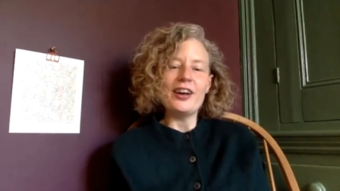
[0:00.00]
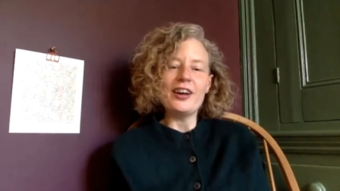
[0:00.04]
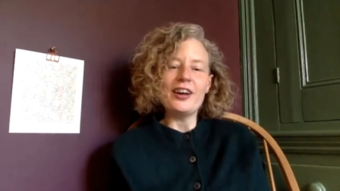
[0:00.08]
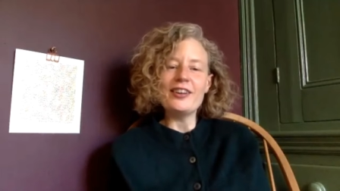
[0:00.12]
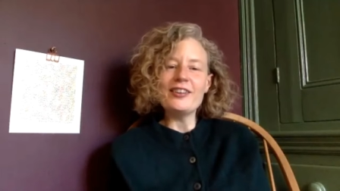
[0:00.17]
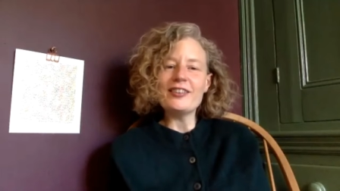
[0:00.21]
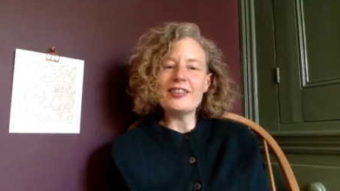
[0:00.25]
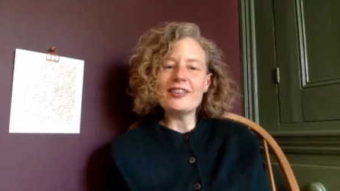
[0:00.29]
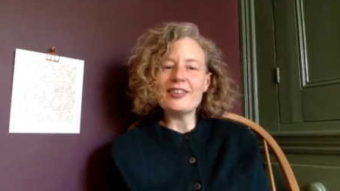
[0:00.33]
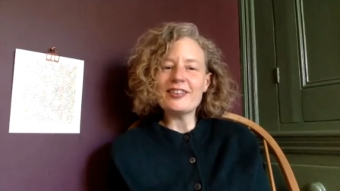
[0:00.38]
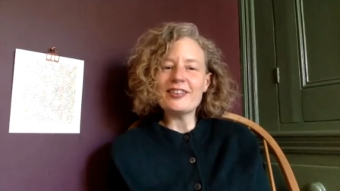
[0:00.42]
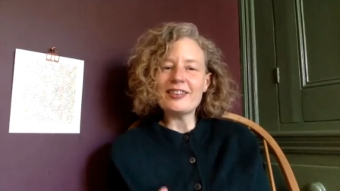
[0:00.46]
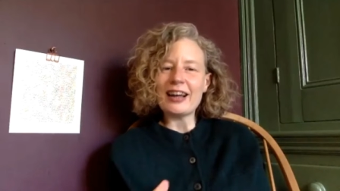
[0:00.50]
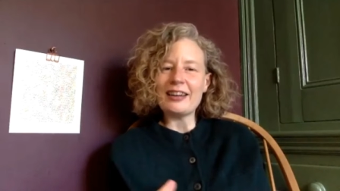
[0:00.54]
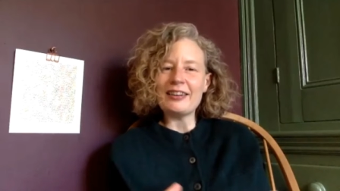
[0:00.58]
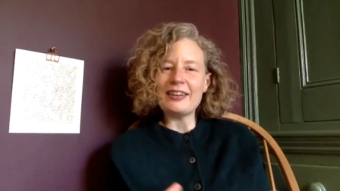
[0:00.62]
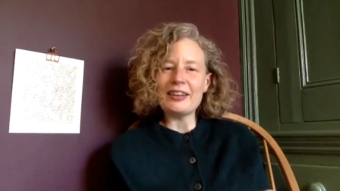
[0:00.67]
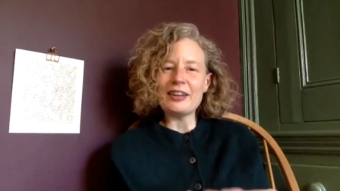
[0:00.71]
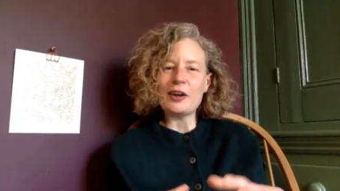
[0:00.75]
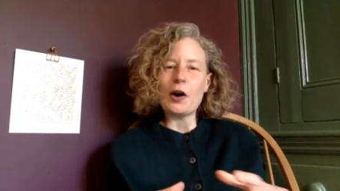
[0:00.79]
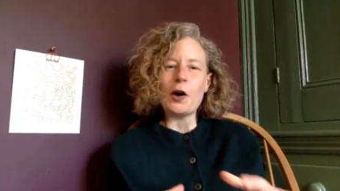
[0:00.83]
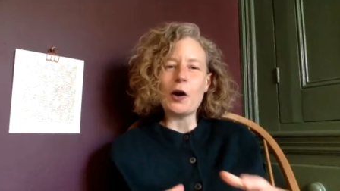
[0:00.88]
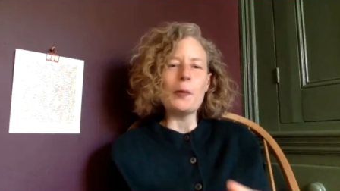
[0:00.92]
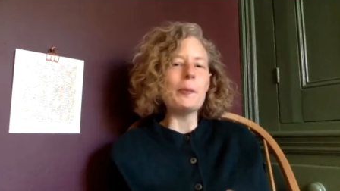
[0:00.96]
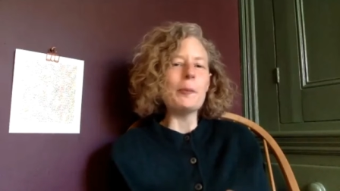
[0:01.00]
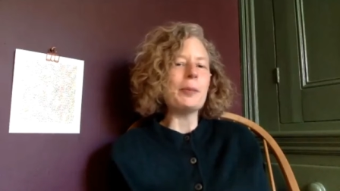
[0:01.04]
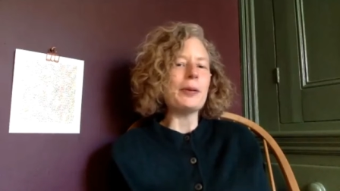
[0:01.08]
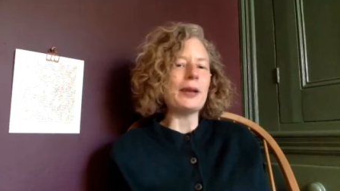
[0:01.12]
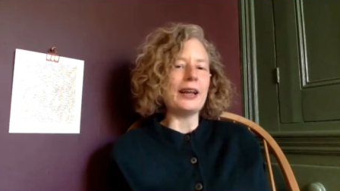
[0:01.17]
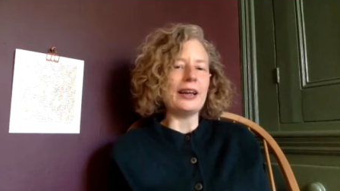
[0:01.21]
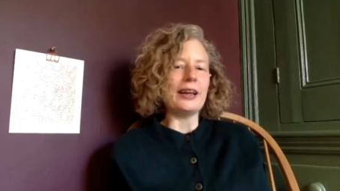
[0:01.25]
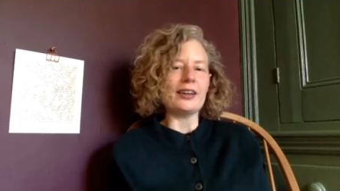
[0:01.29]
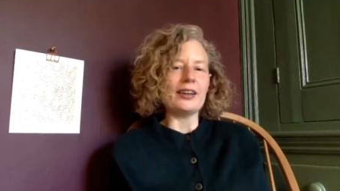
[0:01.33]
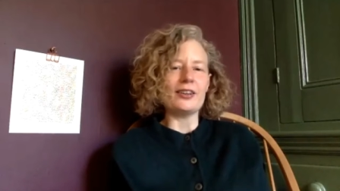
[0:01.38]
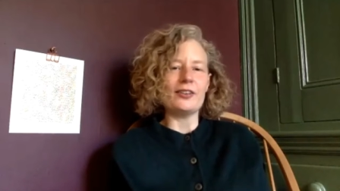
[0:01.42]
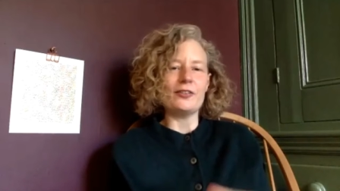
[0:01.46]
understanding
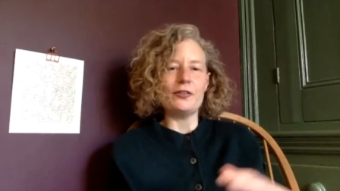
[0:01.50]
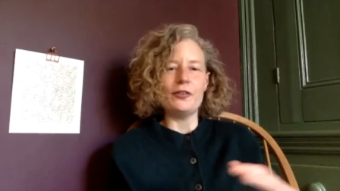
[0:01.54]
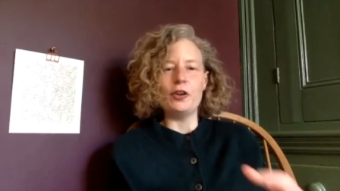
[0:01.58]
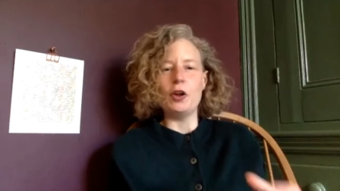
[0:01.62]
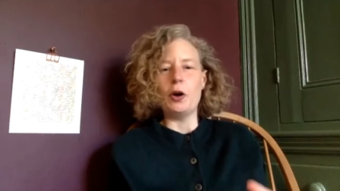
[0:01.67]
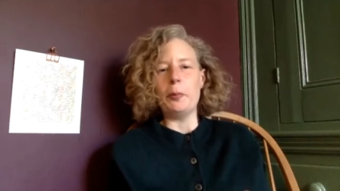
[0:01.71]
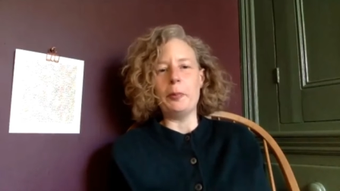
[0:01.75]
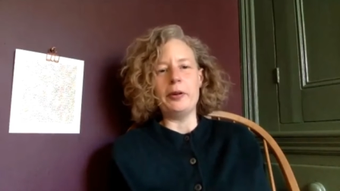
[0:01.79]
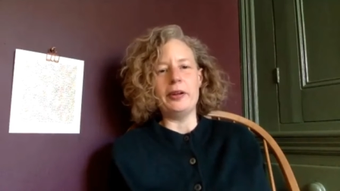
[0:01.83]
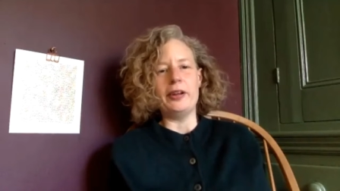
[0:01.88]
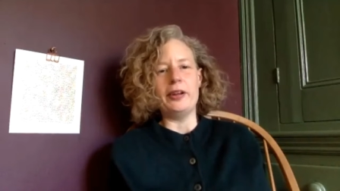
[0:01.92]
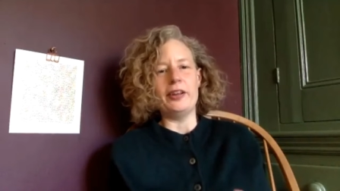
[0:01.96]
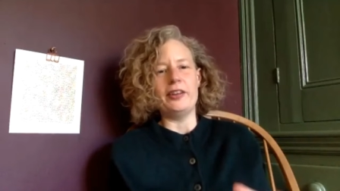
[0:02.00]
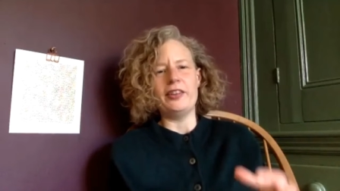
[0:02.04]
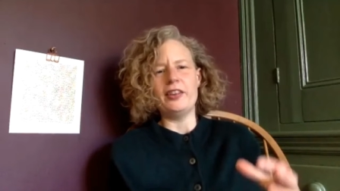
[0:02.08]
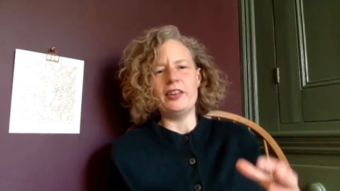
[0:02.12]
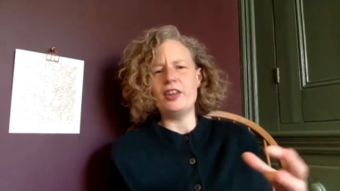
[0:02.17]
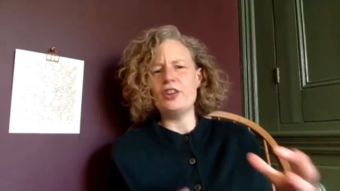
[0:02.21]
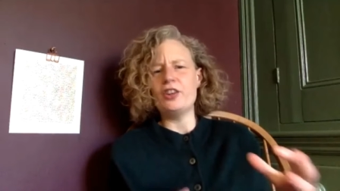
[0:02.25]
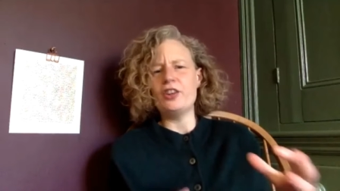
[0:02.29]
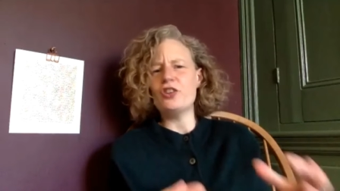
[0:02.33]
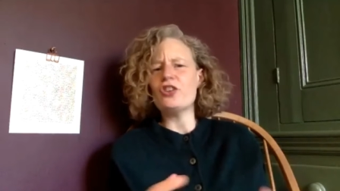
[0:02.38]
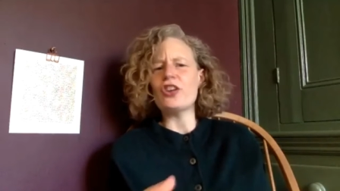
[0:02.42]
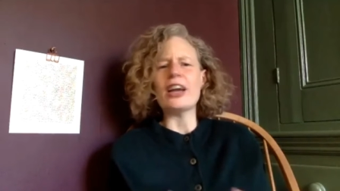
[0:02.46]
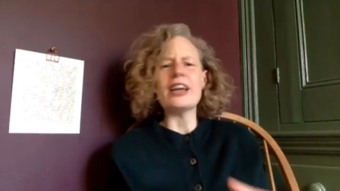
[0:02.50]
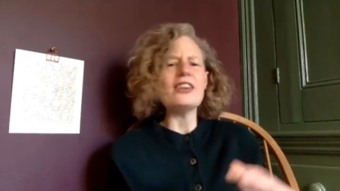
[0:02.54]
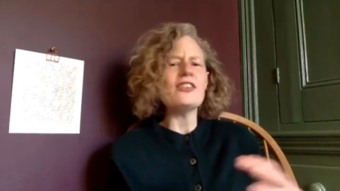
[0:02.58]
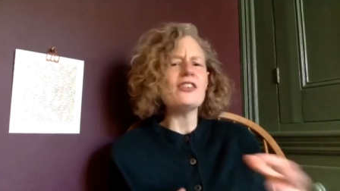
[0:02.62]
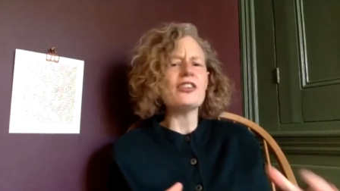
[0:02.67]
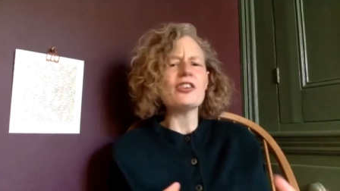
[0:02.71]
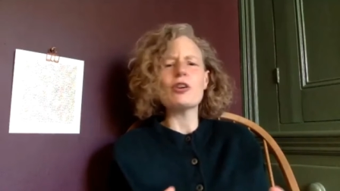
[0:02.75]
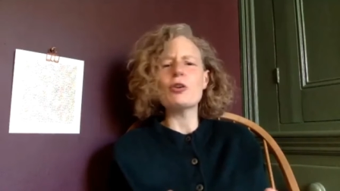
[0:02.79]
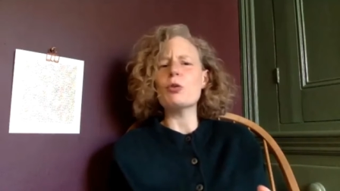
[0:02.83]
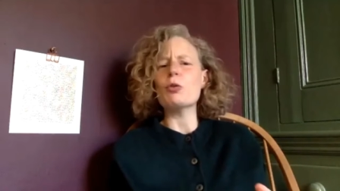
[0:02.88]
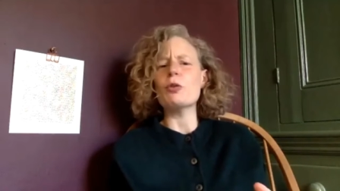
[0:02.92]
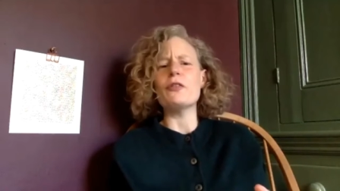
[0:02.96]
complex phenomena that are
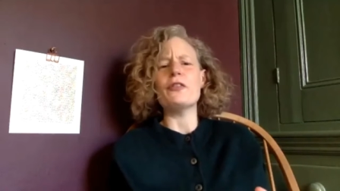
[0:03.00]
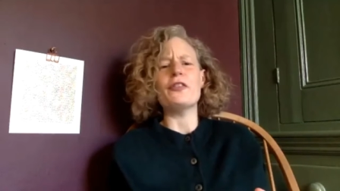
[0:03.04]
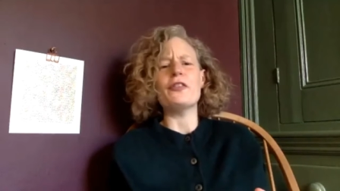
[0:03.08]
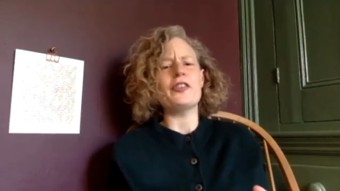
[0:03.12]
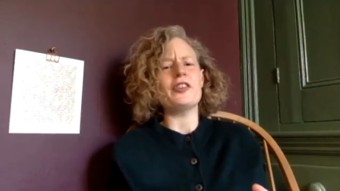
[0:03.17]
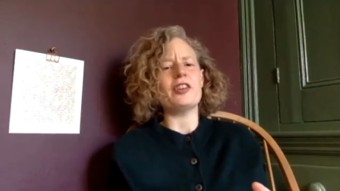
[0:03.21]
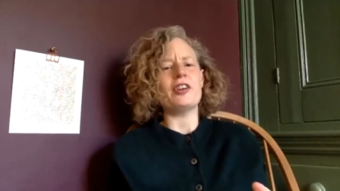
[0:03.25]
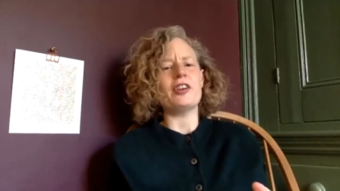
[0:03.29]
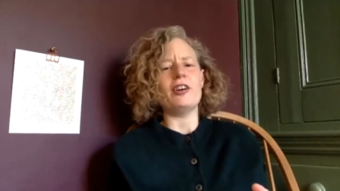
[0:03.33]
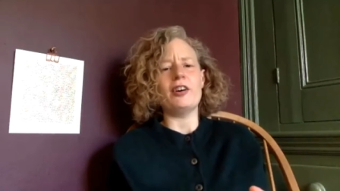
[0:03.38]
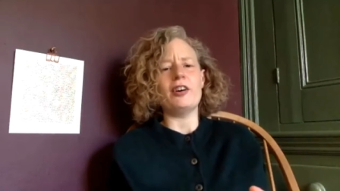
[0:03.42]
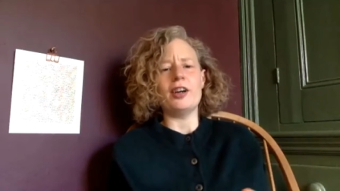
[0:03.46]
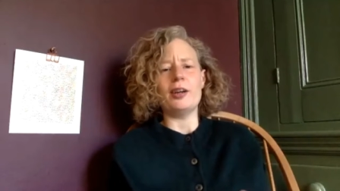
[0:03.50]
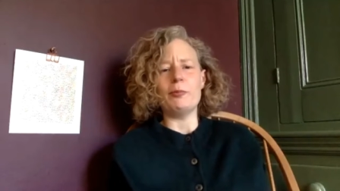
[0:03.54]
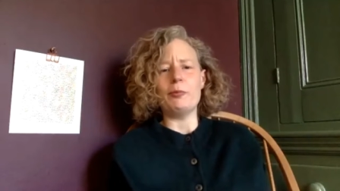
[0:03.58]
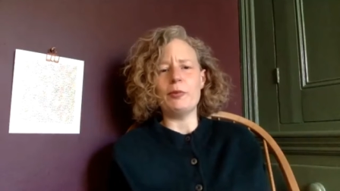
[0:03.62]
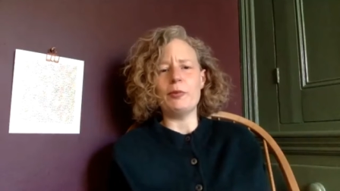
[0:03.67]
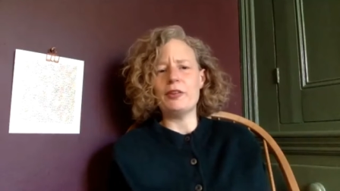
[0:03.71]
changing all of the time,